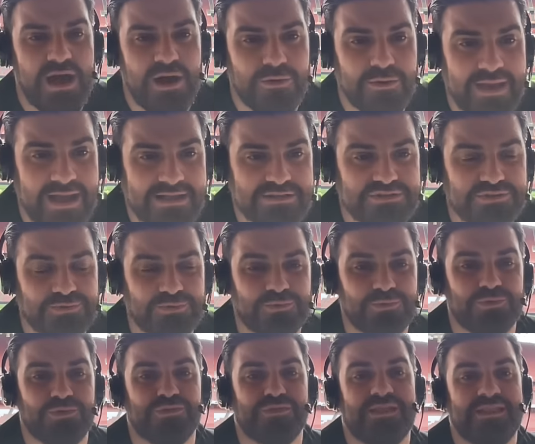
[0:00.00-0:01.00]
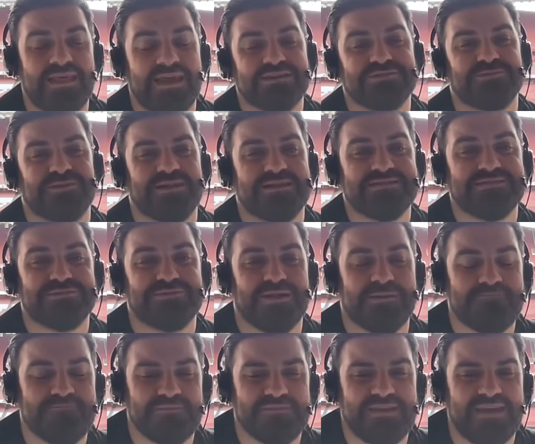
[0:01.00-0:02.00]
I'll catch you all on the next one. Until
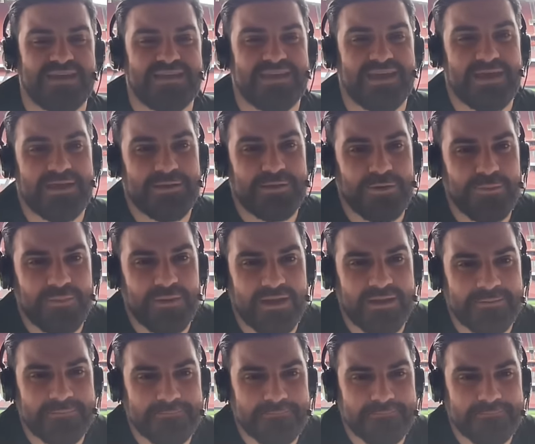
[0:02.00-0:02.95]
then, take care. Goodbye.